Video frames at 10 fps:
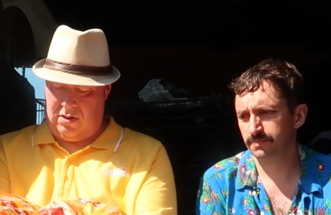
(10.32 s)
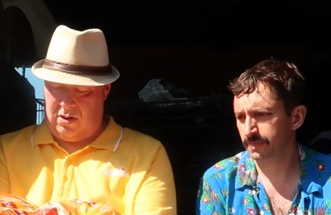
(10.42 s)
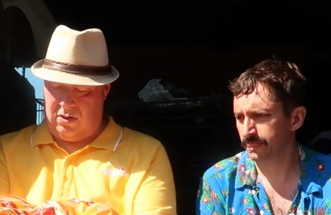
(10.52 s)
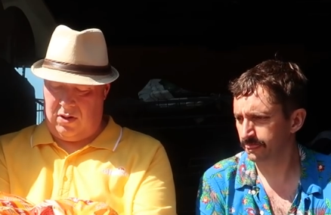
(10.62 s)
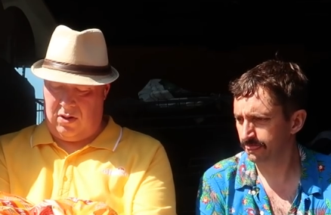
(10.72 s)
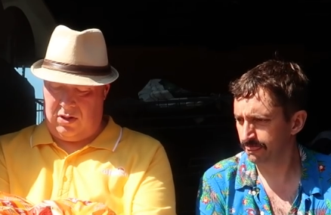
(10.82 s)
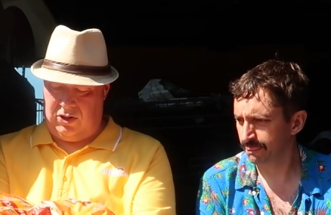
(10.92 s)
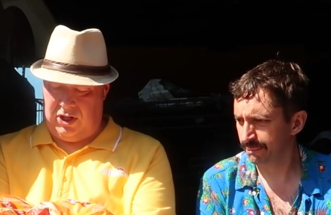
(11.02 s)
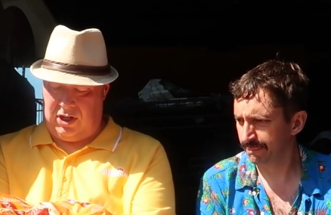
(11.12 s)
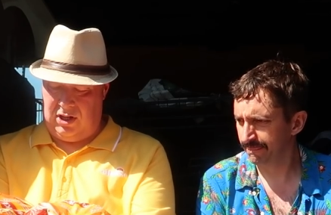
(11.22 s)
Speaker 1: Hot dog
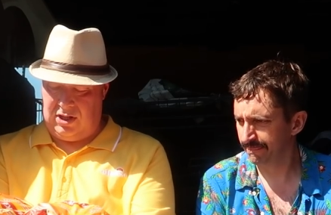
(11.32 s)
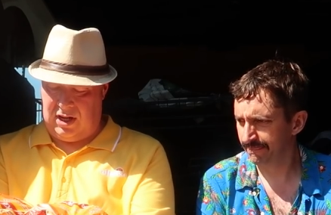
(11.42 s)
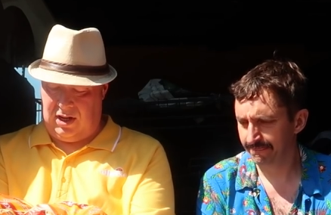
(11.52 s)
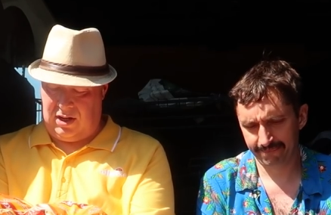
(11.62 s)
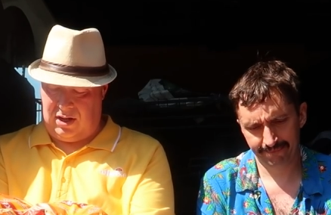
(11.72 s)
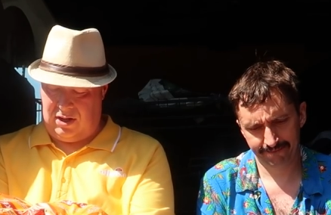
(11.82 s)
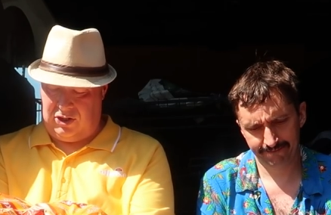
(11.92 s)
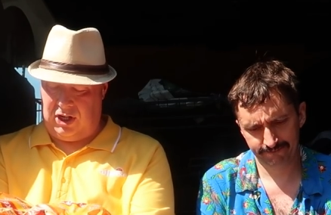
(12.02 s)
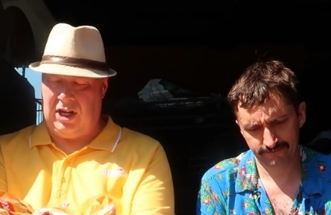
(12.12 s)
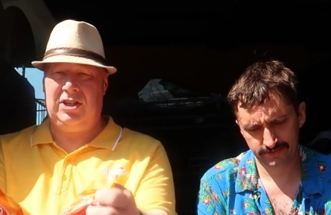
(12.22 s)
and chicken
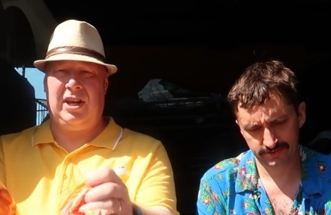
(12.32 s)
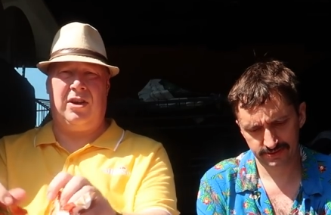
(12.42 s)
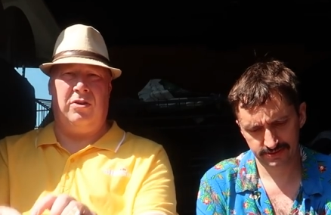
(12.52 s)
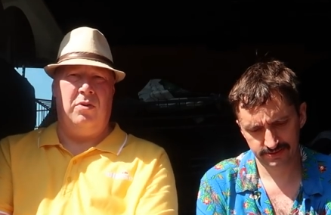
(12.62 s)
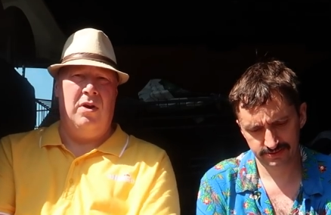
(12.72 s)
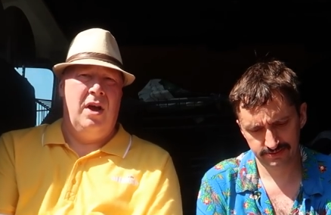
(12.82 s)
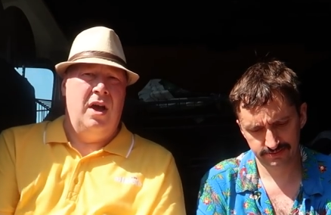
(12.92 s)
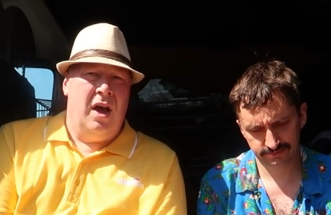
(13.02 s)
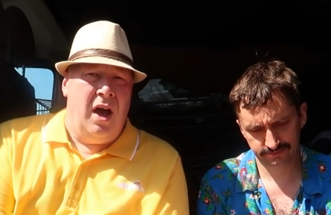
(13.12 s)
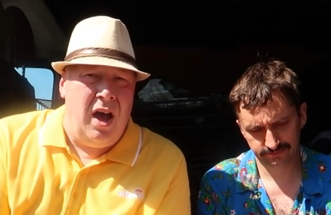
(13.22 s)
tackle.
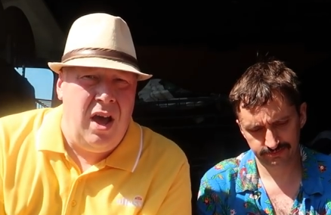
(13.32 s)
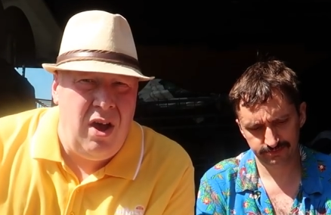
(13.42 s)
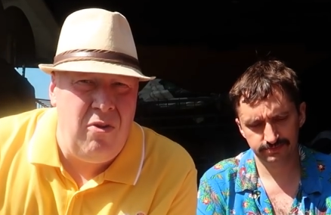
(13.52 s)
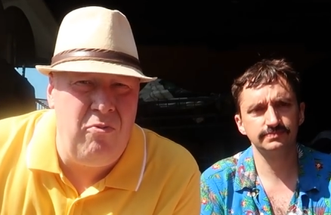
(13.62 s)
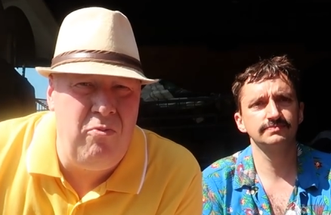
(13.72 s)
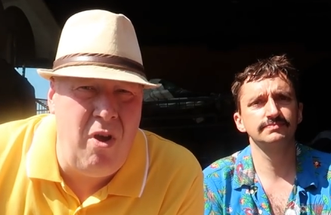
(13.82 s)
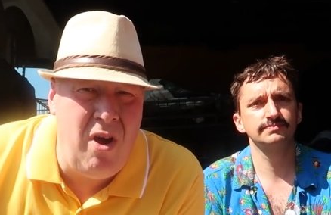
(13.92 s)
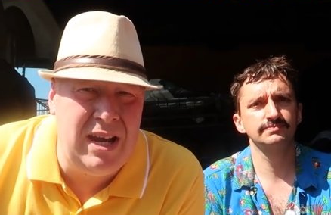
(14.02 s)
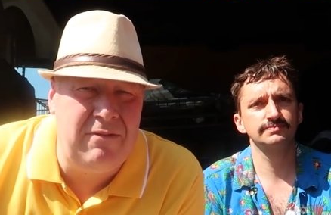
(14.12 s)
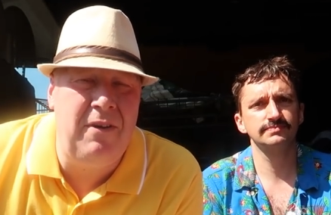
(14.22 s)

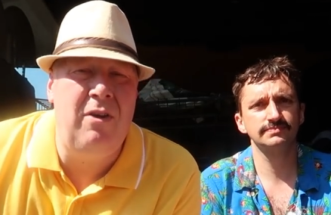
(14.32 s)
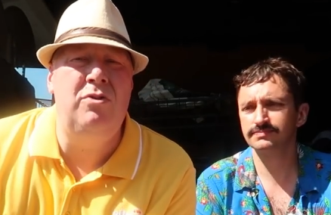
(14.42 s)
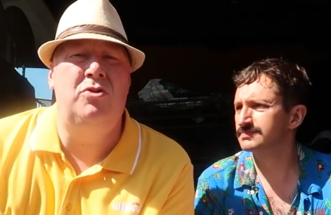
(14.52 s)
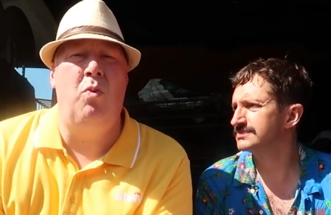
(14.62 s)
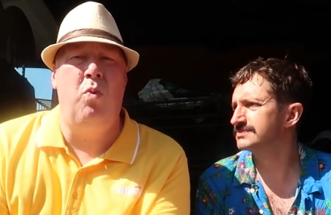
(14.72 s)
Right, folks,